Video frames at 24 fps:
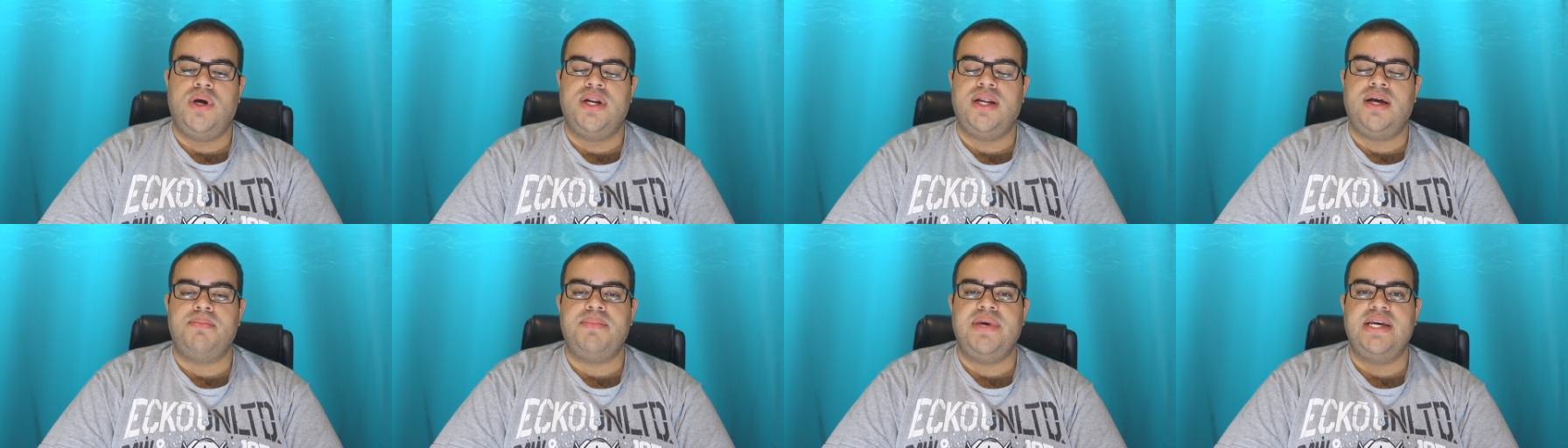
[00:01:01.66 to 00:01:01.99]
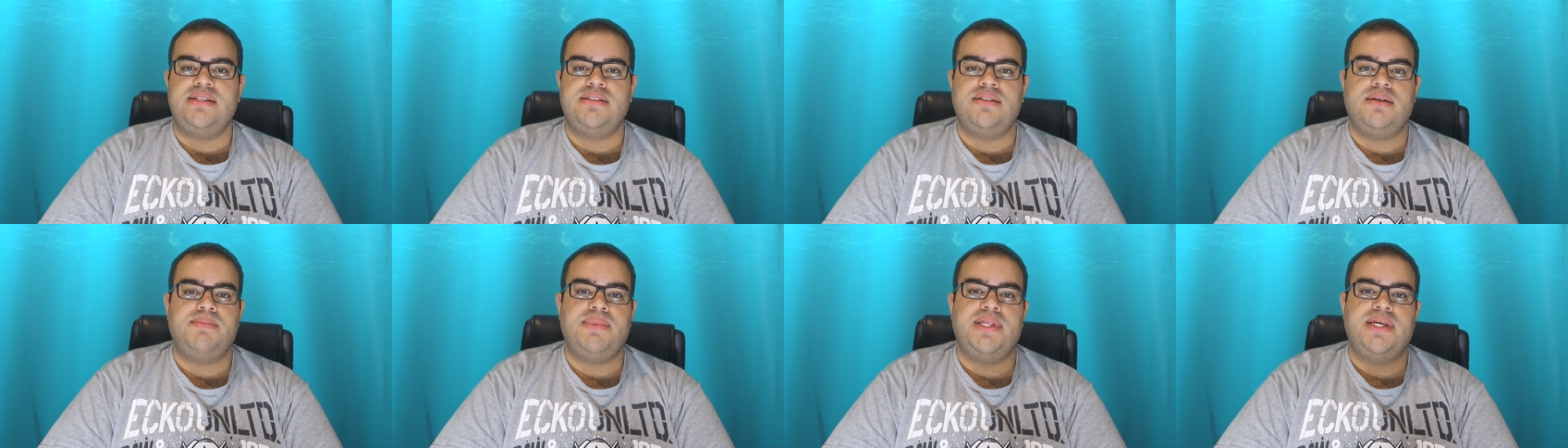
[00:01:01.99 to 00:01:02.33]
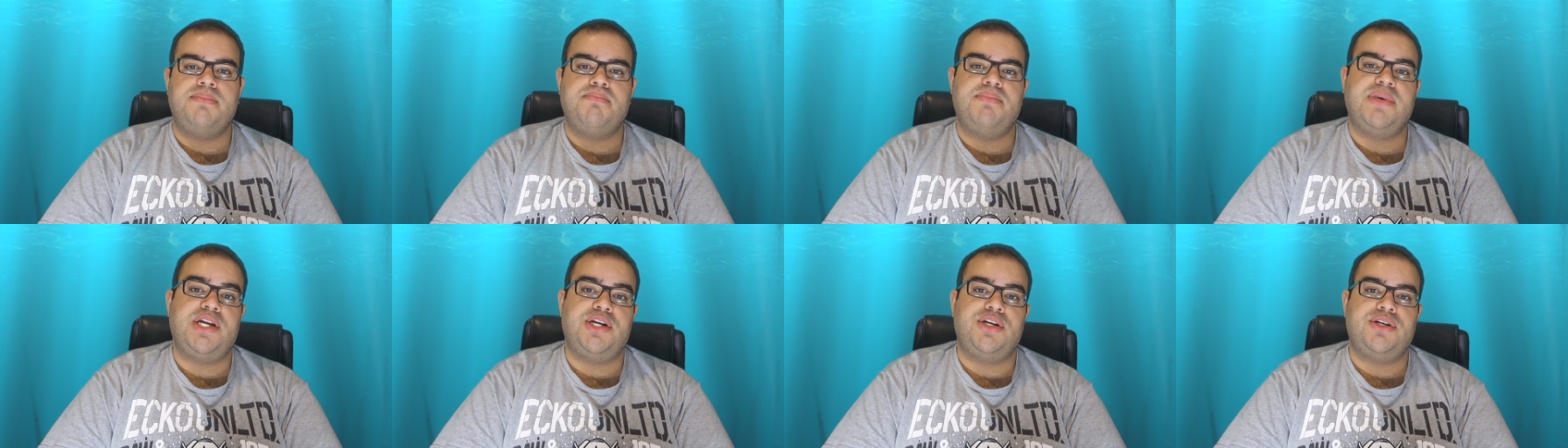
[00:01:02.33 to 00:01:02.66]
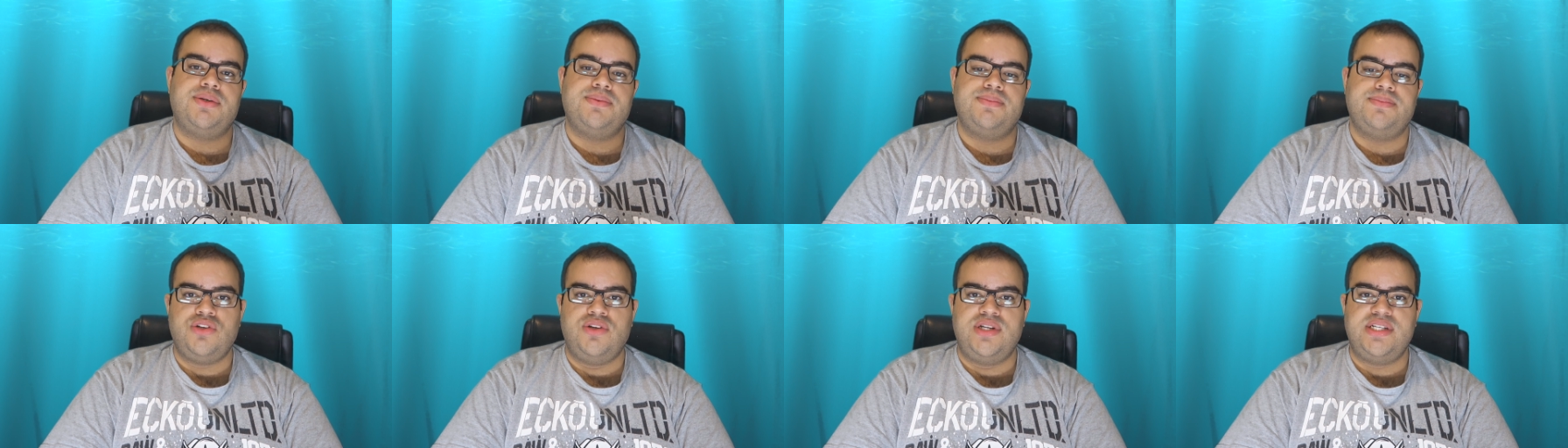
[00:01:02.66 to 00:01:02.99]
why not make something
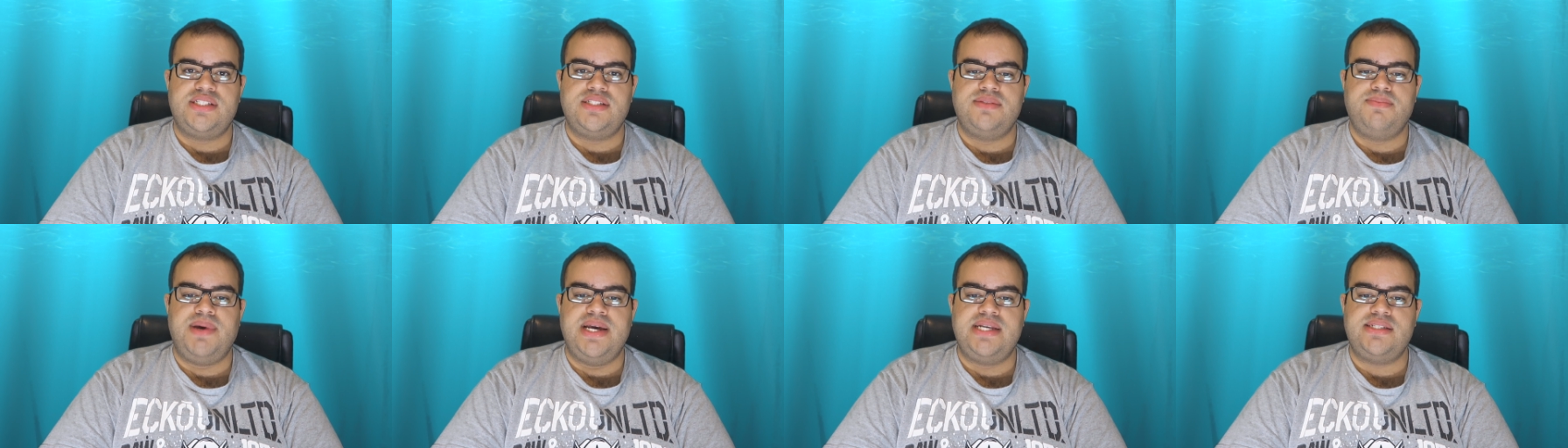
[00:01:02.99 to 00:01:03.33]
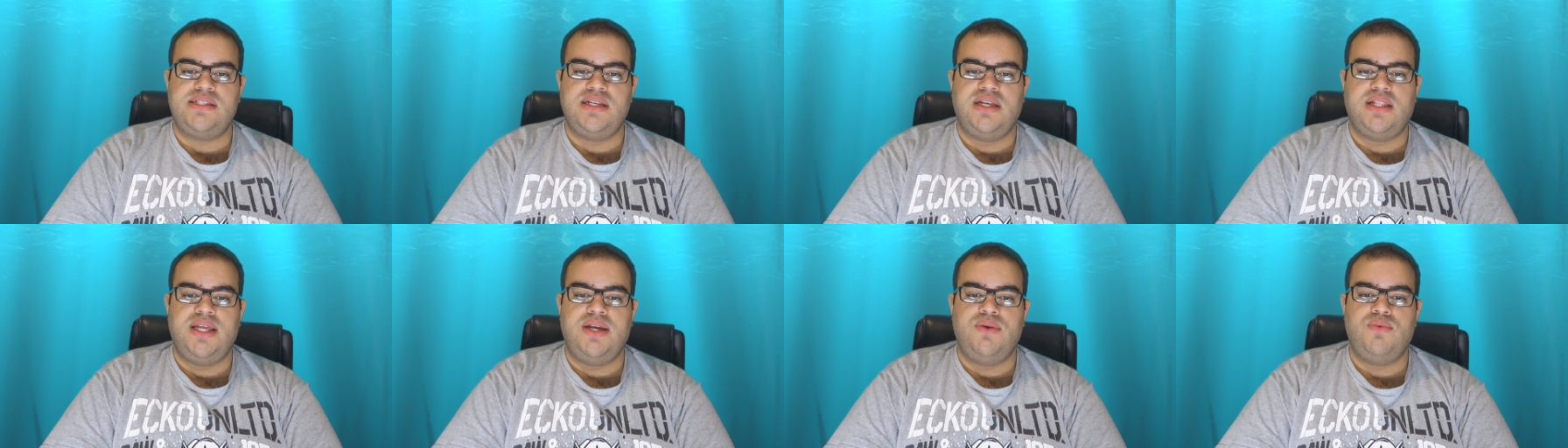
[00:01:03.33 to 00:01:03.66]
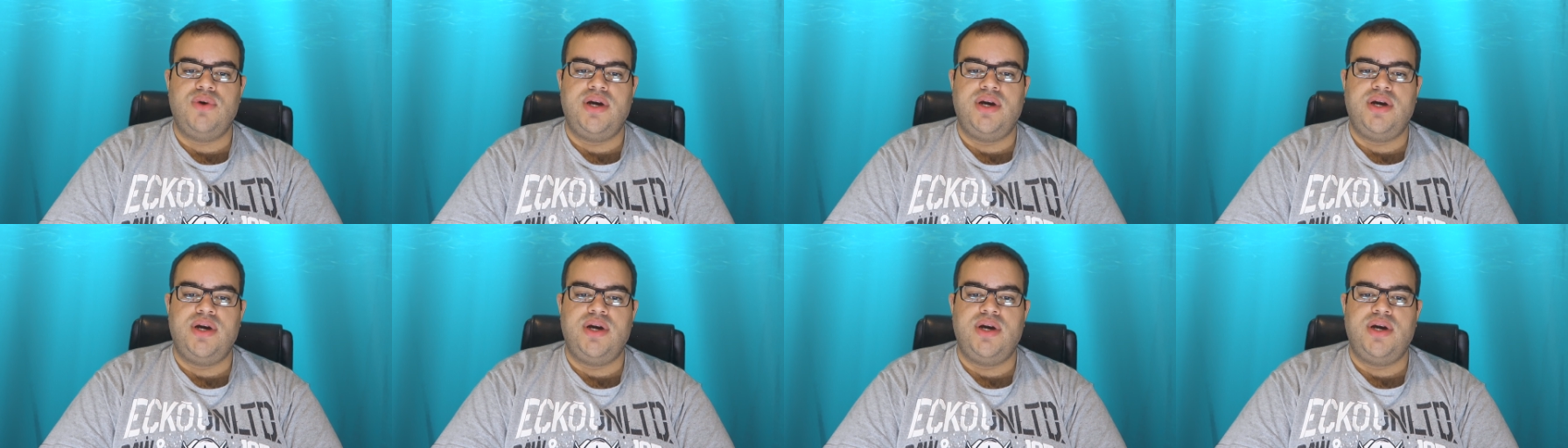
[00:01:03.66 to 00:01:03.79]
better. So this is basically